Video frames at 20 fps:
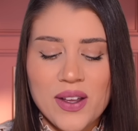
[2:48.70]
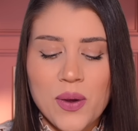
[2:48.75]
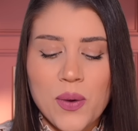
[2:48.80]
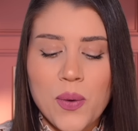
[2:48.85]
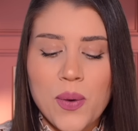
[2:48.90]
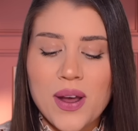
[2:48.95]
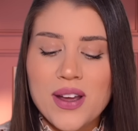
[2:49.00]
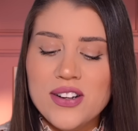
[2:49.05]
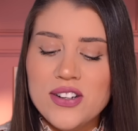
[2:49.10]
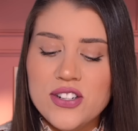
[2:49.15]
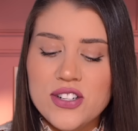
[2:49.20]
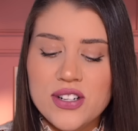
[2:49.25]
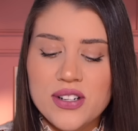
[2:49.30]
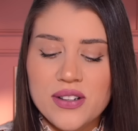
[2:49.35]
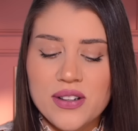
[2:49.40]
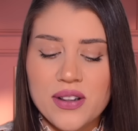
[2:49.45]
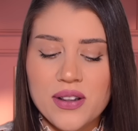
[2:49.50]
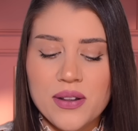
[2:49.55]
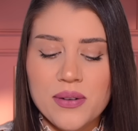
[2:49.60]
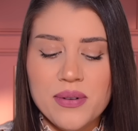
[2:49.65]

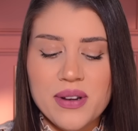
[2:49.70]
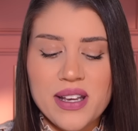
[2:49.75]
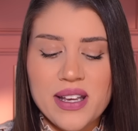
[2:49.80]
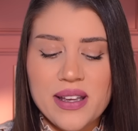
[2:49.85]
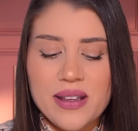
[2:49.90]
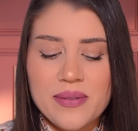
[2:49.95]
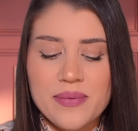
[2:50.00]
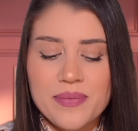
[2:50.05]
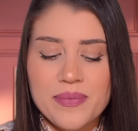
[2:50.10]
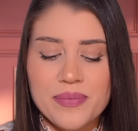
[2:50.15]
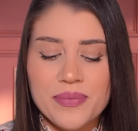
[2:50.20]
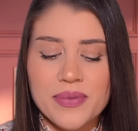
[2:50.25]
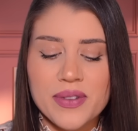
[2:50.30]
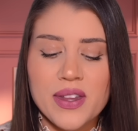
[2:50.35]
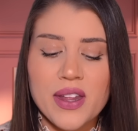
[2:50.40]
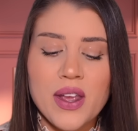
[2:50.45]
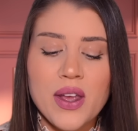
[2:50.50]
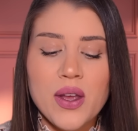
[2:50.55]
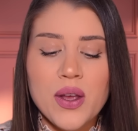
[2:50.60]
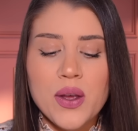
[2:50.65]
Question 3.
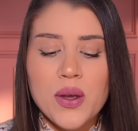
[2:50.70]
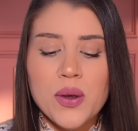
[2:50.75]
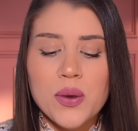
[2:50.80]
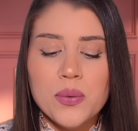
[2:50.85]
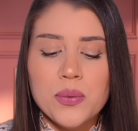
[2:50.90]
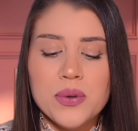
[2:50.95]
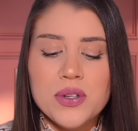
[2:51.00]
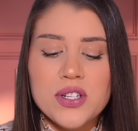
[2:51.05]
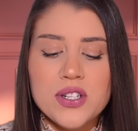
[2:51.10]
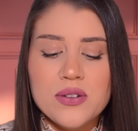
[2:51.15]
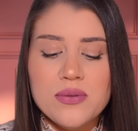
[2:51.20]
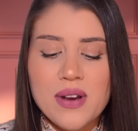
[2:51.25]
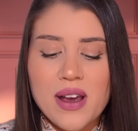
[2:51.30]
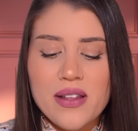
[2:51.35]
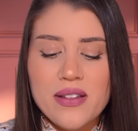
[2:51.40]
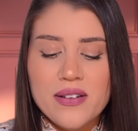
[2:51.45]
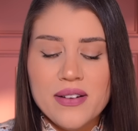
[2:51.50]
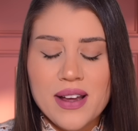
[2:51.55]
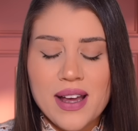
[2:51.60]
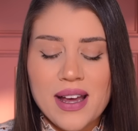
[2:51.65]
Would you
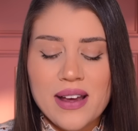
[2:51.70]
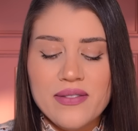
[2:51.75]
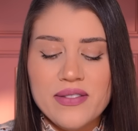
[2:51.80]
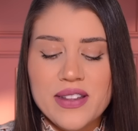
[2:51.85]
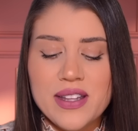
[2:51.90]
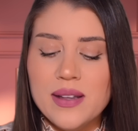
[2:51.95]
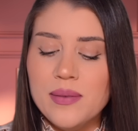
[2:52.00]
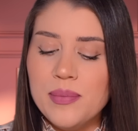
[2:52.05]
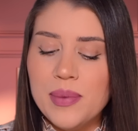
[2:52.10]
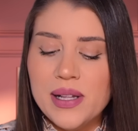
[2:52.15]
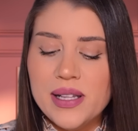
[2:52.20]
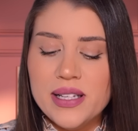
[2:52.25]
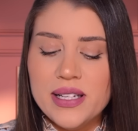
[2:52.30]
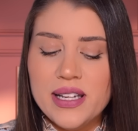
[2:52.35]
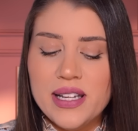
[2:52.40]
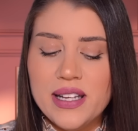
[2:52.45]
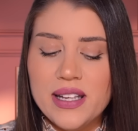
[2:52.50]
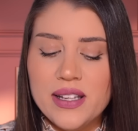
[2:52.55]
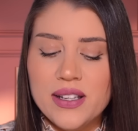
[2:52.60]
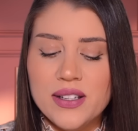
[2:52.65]
rather have the
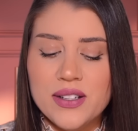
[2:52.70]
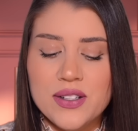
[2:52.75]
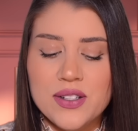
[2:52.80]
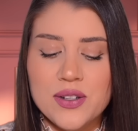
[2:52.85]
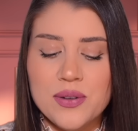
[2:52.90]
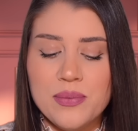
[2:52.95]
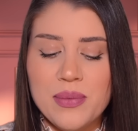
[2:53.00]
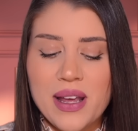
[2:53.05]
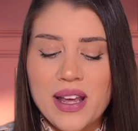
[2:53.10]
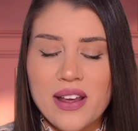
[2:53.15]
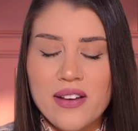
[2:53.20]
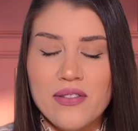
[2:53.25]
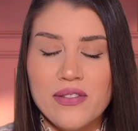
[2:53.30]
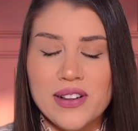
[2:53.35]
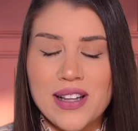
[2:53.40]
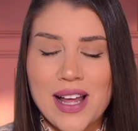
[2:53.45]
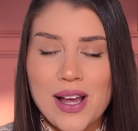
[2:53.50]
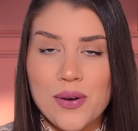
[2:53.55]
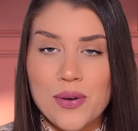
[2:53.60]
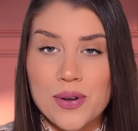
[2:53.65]
ability to make
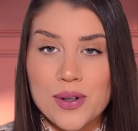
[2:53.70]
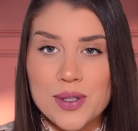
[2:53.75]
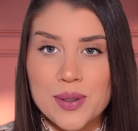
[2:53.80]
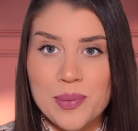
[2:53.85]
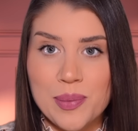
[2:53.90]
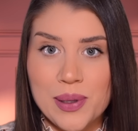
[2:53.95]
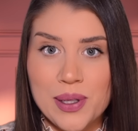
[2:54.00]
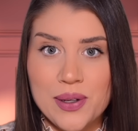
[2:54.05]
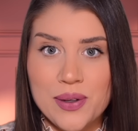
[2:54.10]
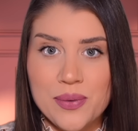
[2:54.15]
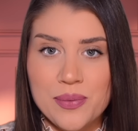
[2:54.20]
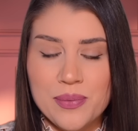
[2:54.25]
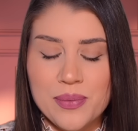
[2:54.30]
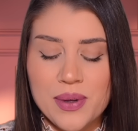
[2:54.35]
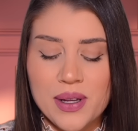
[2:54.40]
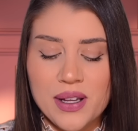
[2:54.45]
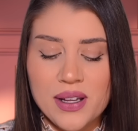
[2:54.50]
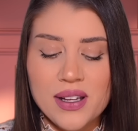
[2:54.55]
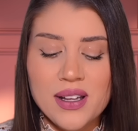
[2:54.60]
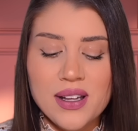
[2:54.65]
flowers bloom
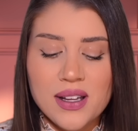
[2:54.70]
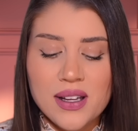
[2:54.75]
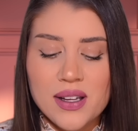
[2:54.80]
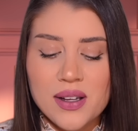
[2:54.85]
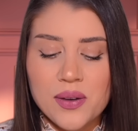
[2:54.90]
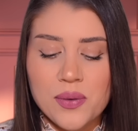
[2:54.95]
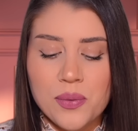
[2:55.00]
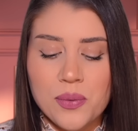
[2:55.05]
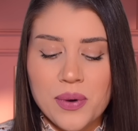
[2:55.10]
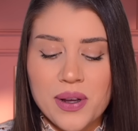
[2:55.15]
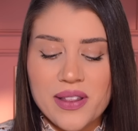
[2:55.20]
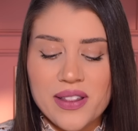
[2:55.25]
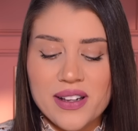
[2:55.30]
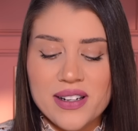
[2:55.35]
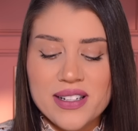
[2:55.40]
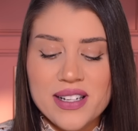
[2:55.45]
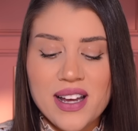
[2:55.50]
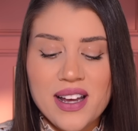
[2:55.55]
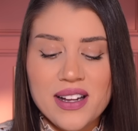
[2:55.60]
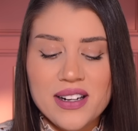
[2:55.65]
with a
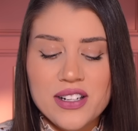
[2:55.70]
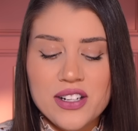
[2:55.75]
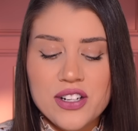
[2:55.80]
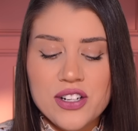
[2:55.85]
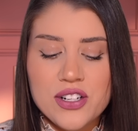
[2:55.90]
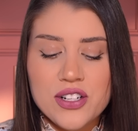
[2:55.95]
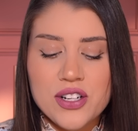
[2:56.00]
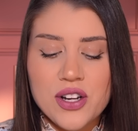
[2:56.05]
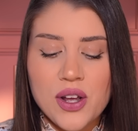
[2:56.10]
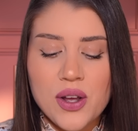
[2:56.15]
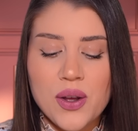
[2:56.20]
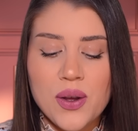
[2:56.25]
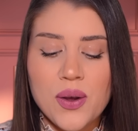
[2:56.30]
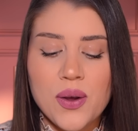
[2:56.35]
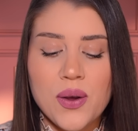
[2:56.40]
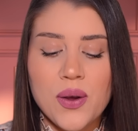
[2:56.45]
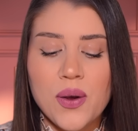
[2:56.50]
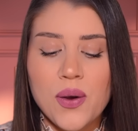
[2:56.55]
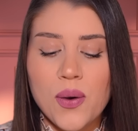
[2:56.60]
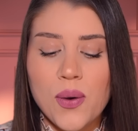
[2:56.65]
touch
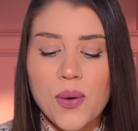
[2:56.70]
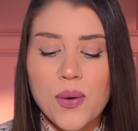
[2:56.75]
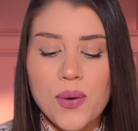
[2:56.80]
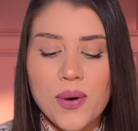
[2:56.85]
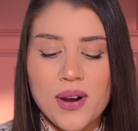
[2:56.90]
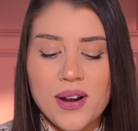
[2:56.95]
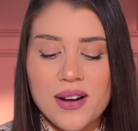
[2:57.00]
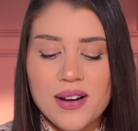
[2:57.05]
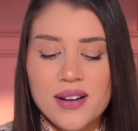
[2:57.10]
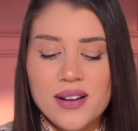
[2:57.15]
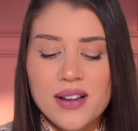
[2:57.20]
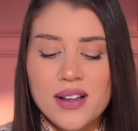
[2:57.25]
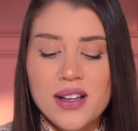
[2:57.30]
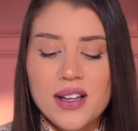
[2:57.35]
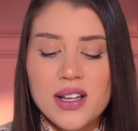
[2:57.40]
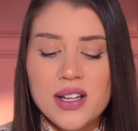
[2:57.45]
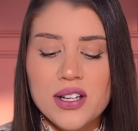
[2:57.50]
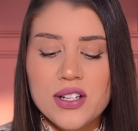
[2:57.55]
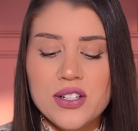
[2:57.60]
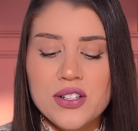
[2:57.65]
or
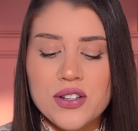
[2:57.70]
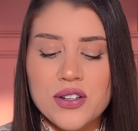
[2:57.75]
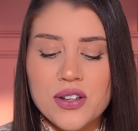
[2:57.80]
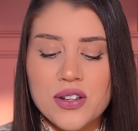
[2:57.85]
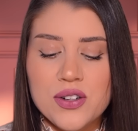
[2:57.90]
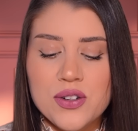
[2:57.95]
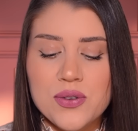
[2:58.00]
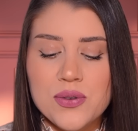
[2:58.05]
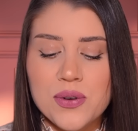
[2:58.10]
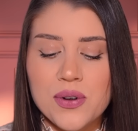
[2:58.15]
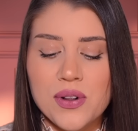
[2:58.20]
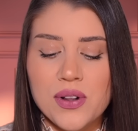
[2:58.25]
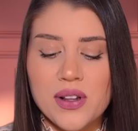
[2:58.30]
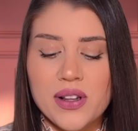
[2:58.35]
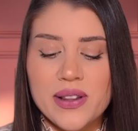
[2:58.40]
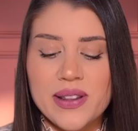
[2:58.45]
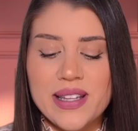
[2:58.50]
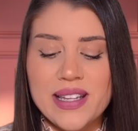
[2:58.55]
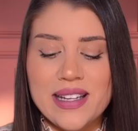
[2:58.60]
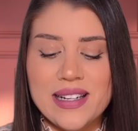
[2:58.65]
to control
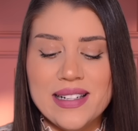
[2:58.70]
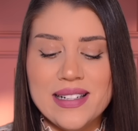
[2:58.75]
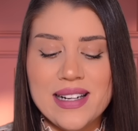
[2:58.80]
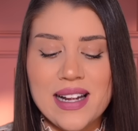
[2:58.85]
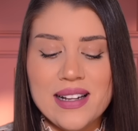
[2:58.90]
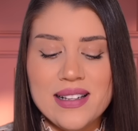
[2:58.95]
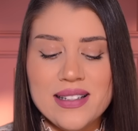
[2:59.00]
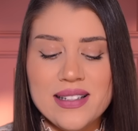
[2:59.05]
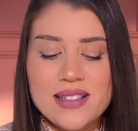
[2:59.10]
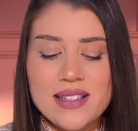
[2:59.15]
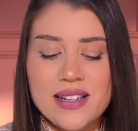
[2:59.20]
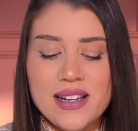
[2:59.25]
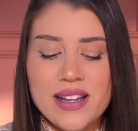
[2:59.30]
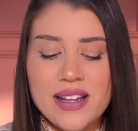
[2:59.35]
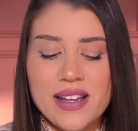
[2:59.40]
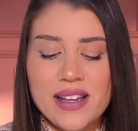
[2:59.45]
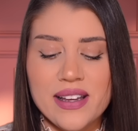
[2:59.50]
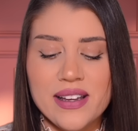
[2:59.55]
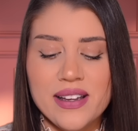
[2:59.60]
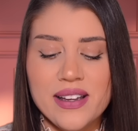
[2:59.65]
the
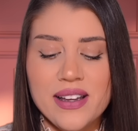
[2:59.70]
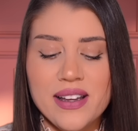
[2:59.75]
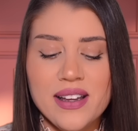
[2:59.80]
intensity